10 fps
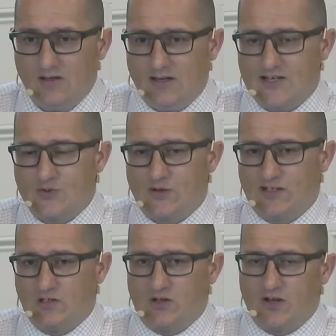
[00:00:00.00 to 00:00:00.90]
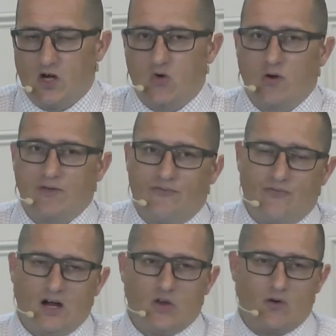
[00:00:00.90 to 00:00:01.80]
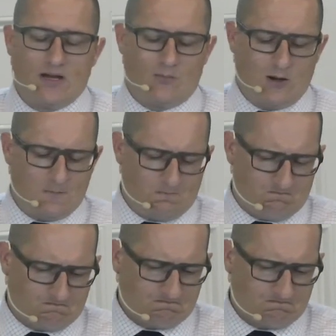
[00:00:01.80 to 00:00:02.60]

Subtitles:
Yes, we can look at our great father Abraham,